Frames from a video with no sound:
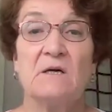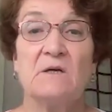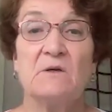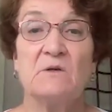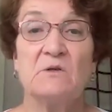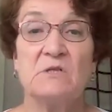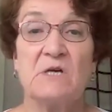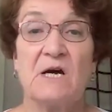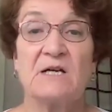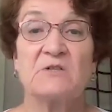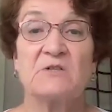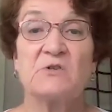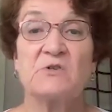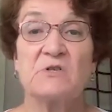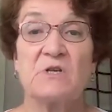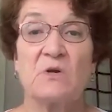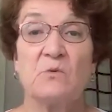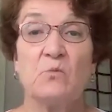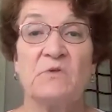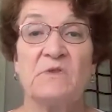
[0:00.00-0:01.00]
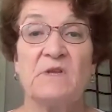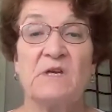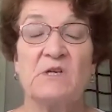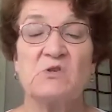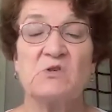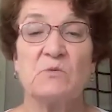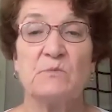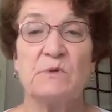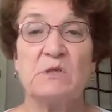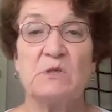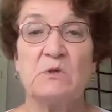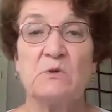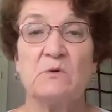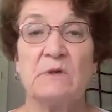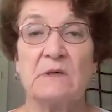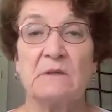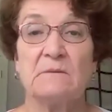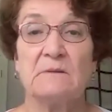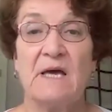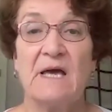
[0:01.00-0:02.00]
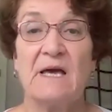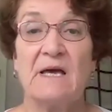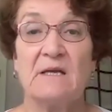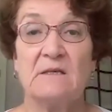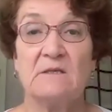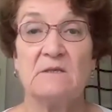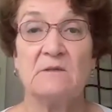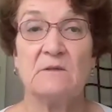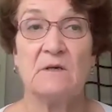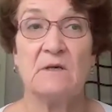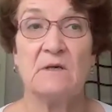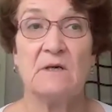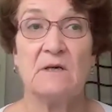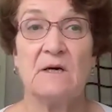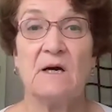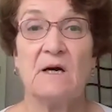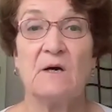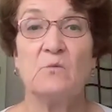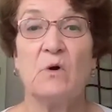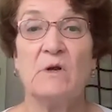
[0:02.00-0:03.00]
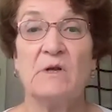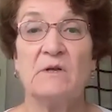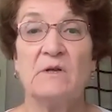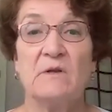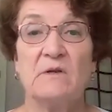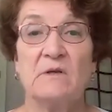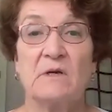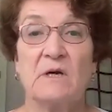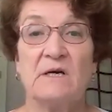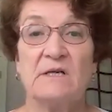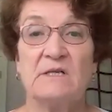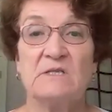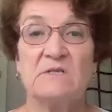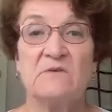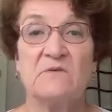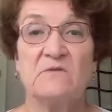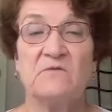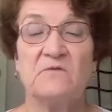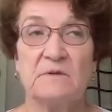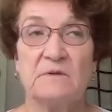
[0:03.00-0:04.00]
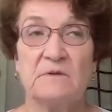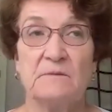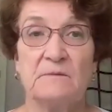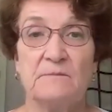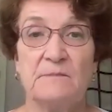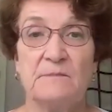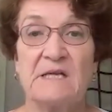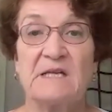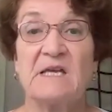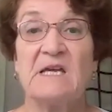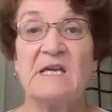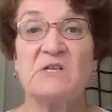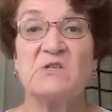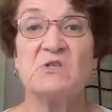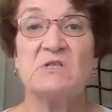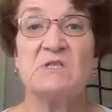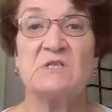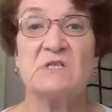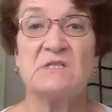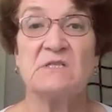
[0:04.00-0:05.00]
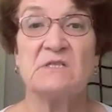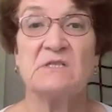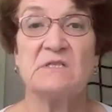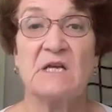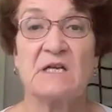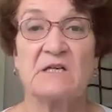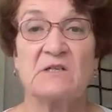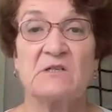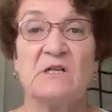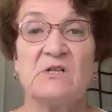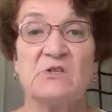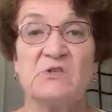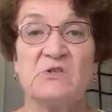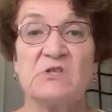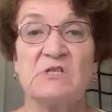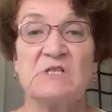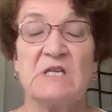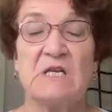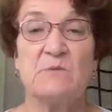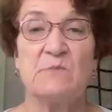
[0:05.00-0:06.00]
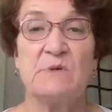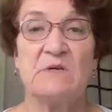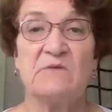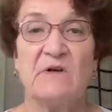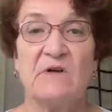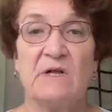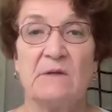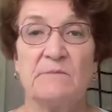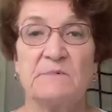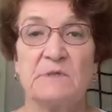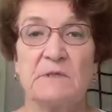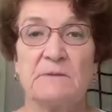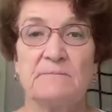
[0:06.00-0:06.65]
doctors on what they should be doing and on what kinds of medications and technologies need to be developed.